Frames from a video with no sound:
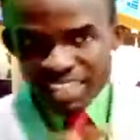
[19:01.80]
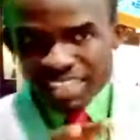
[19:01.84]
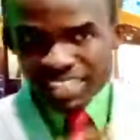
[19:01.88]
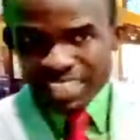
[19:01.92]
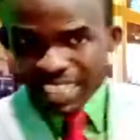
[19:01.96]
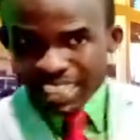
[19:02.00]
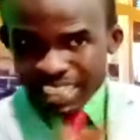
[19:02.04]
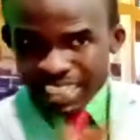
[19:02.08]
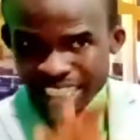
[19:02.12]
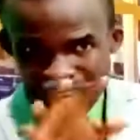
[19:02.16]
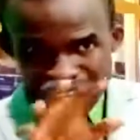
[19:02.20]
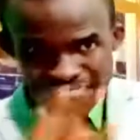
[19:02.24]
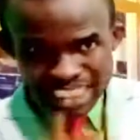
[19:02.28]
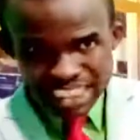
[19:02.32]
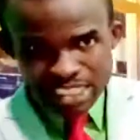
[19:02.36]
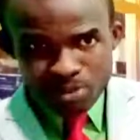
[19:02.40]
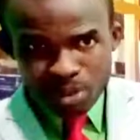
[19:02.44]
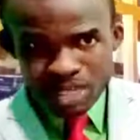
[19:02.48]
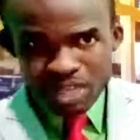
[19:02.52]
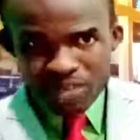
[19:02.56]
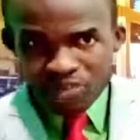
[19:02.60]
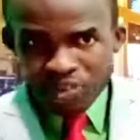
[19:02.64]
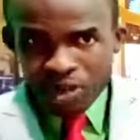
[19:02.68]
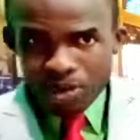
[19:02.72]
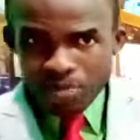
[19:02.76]
is a
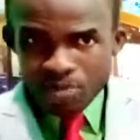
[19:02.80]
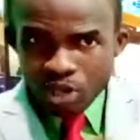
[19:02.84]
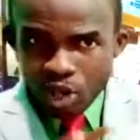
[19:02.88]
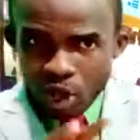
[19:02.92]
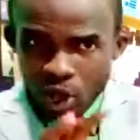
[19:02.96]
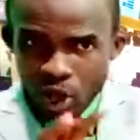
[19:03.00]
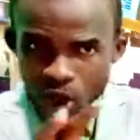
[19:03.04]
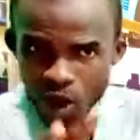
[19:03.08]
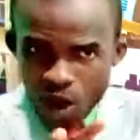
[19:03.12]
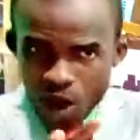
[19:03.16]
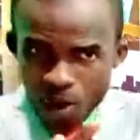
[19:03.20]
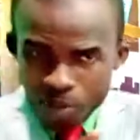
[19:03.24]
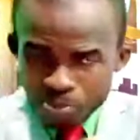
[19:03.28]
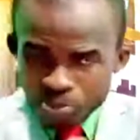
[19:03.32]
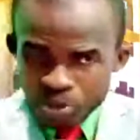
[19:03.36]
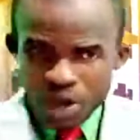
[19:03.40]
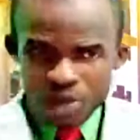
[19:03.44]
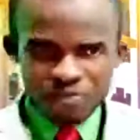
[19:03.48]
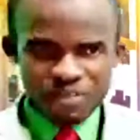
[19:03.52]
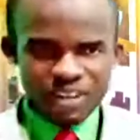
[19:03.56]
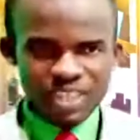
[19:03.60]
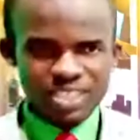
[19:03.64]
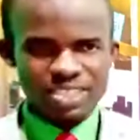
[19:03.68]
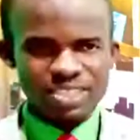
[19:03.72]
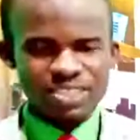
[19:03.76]
testimony from your own
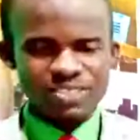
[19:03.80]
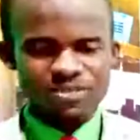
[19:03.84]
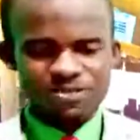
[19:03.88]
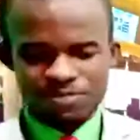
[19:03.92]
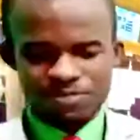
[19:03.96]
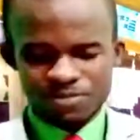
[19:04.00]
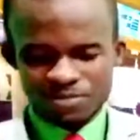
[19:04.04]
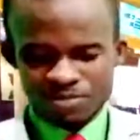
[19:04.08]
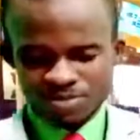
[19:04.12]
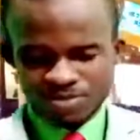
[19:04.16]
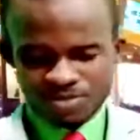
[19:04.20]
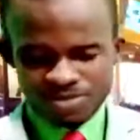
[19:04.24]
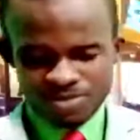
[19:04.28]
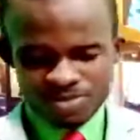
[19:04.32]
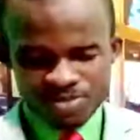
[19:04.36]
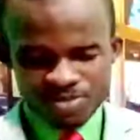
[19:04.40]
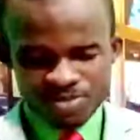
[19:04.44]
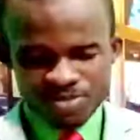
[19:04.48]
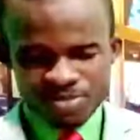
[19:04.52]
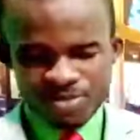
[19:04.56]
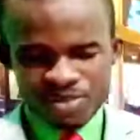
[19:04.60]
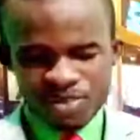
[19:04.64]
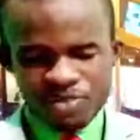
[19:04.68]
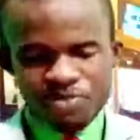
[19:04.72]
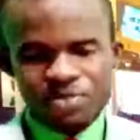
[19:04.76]
prophet.
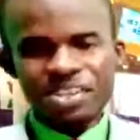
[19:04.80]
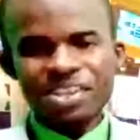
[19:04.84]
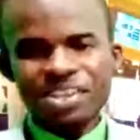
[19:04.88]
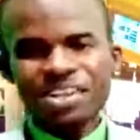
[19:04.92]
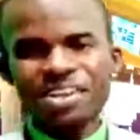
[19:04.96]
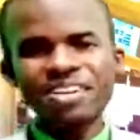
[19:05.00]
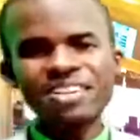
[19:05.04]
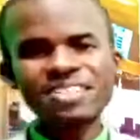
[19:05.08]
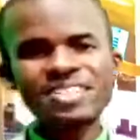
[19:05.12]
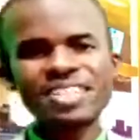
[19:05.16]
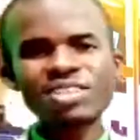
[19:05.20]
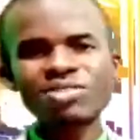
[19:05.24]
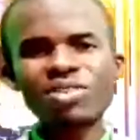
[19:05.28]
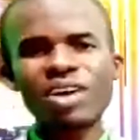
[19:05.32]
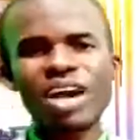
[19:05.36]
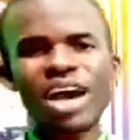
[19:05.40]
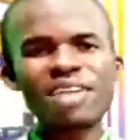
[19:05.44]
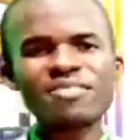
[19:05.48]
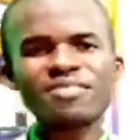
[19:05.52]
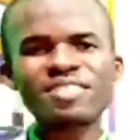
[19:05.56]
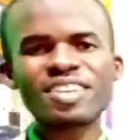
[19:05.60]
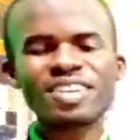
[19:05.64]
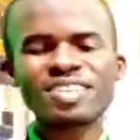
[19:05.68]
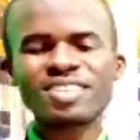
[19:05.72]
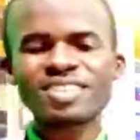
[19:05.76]
We Christians don't
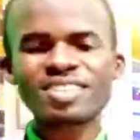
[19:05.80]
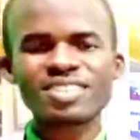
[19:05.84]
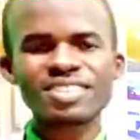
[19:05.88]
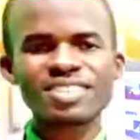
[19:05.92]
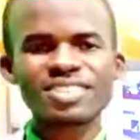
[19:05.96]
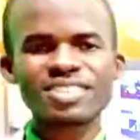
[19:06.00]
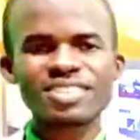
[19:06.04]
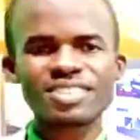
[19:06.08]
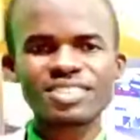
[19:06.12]
have this.